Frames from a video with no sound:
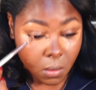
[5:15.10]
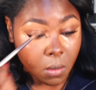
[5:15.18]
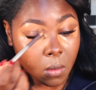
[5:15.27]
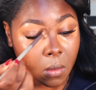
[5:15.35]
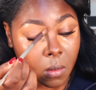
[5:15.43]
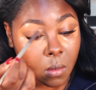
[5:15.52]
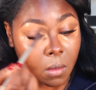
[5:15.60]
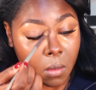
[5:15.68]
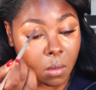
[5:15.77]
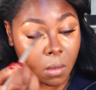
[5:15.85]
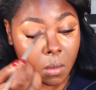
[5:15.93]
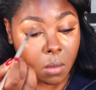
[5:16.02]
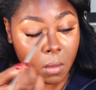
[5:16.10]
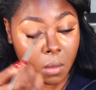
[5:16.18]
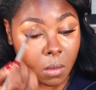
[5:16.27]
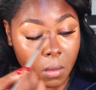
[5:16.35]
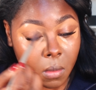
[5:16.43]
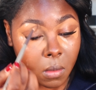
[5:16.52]

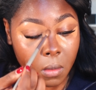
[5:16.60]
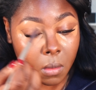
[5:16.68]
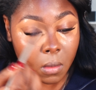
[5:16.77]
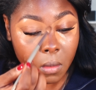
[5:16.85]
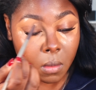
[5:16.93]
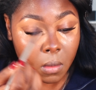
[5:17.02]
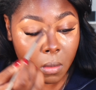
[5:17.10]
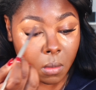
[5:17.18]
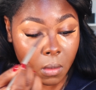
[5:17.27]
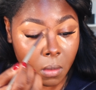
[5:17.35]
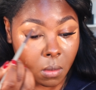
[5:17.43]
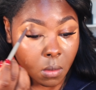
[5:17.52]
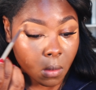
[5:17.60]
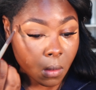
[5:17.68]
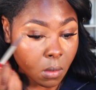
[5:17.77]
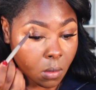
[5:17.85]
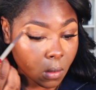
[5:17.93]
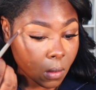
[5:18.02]

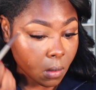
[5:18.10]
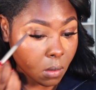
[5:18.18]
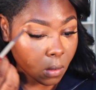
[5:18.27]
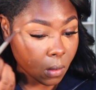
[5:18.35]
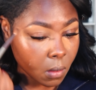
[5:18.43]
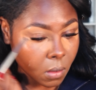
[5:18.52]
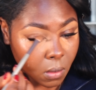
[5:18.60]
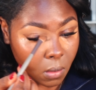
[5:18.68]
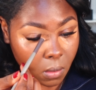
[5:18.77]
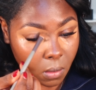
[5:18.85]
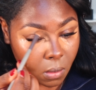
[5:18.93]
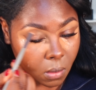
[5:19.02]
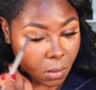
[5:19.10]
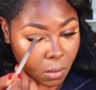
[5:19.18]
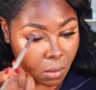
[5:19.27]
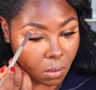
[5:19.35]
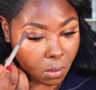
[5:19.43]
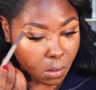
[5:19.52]

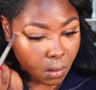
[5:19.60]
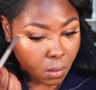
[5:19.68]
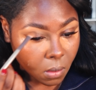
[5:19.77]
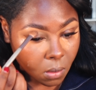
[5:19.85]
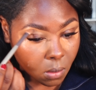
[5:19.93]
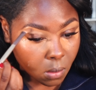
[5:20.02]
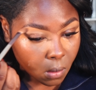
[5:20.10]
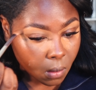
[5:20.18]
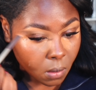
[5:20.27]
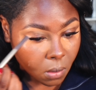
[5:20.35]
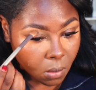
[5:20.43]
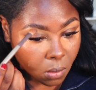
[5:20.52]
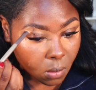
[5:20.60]
Nobody speaks.